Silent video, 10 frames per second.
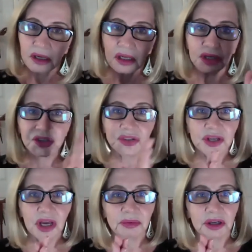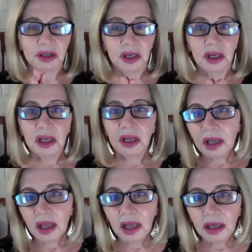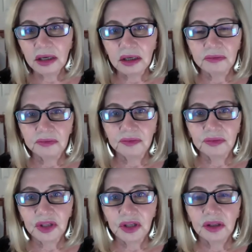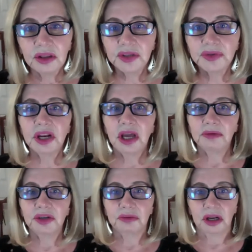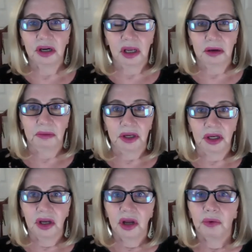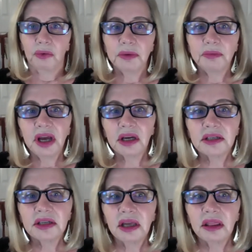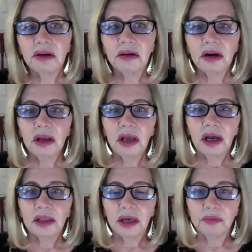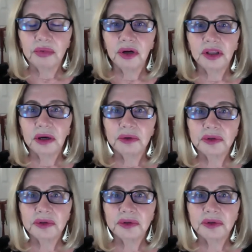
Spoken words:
it just happened. And that's what happened to Ron and I. We went back together. At that point, that was